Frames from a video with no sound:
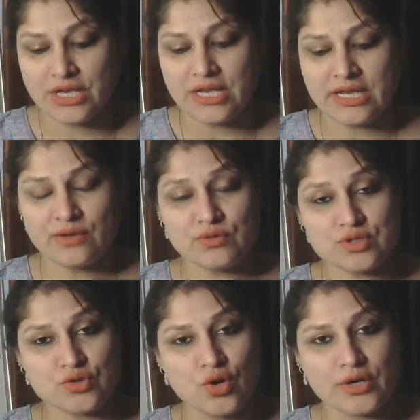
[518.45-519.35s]
He was
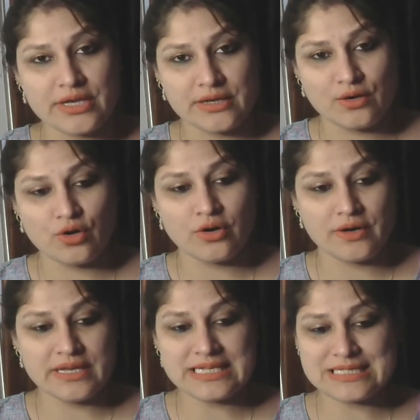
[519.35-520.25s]
talking, or
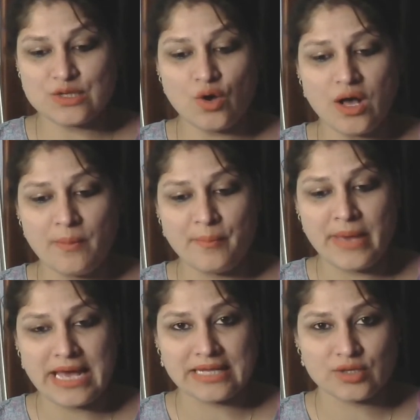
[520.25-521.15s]
he saw a
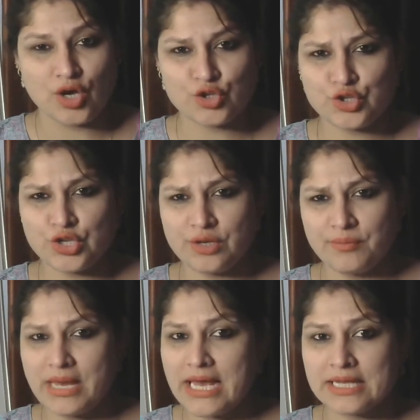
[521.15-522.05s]
man, a thin
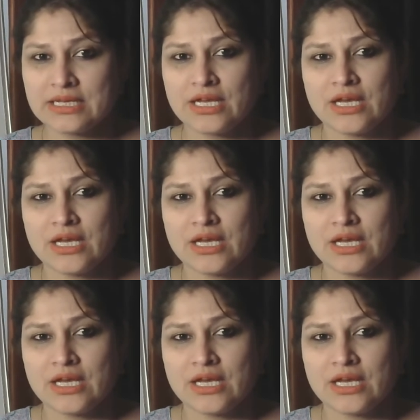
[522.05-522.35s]
man.